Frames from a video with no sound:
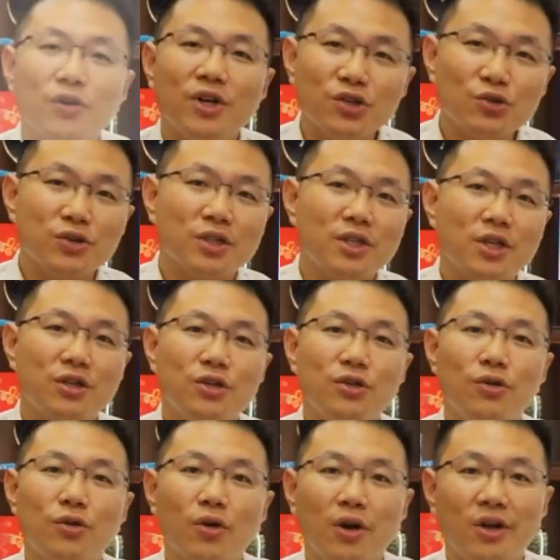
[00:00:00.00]
you're interested,
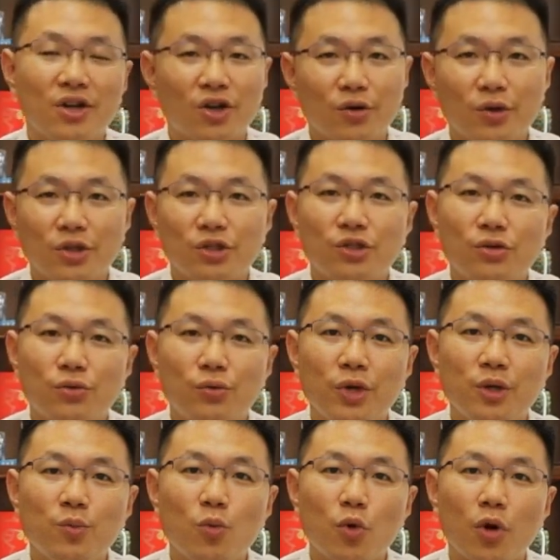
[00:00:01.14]
you're encouraged to
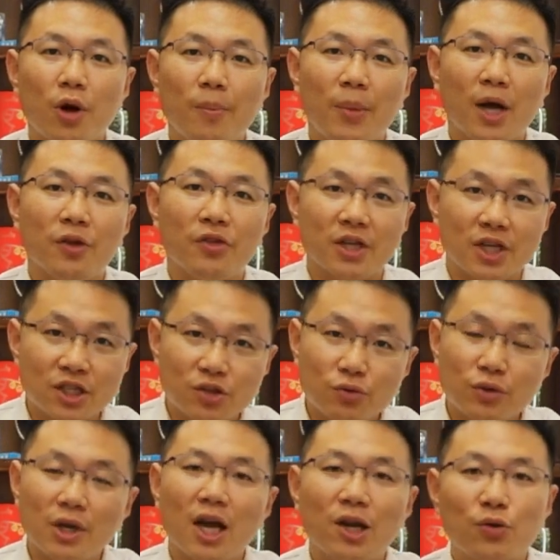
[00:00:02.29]
read more about the
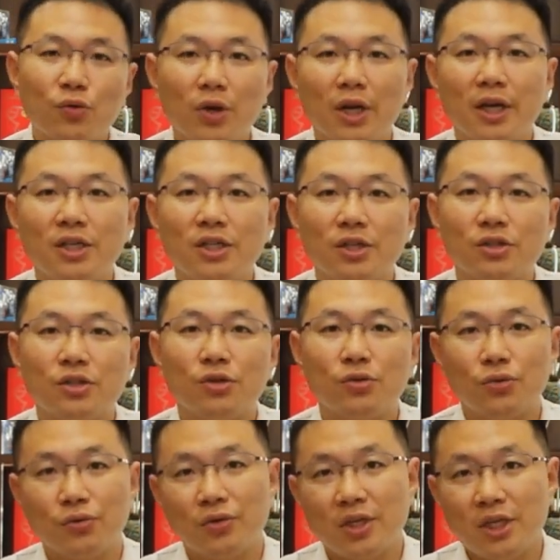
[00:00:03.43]
history and relations
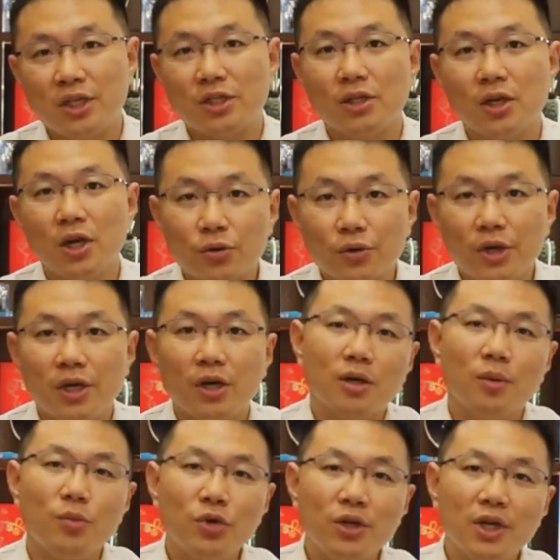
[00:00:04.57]
through these three
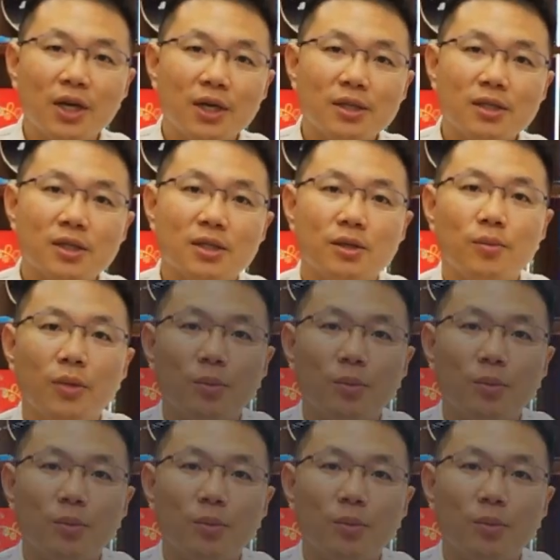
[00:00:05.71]
communiques